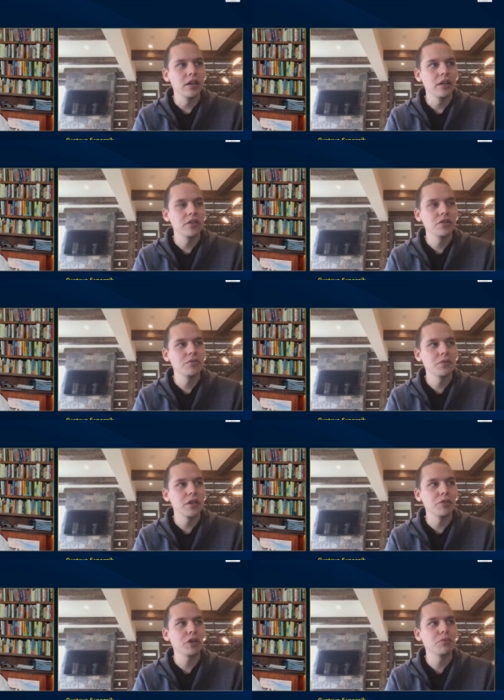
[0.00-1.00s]
this has been
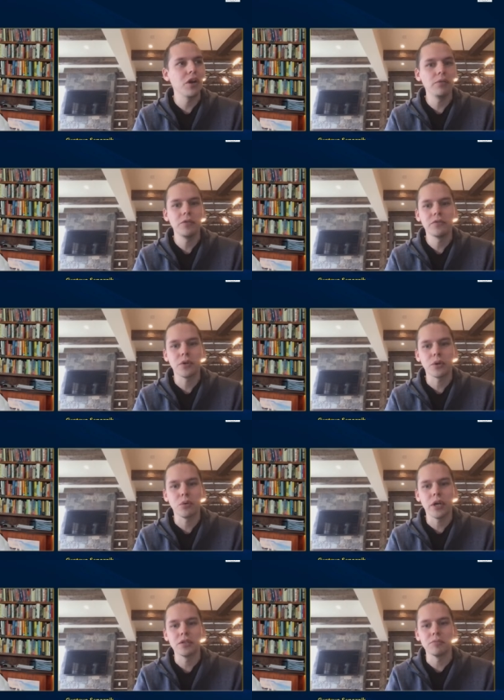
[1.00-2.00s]
a big problem for
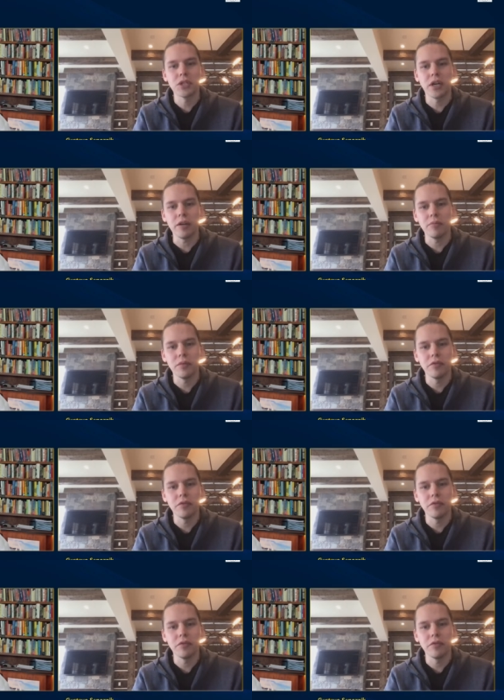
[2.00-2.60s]
quite some time.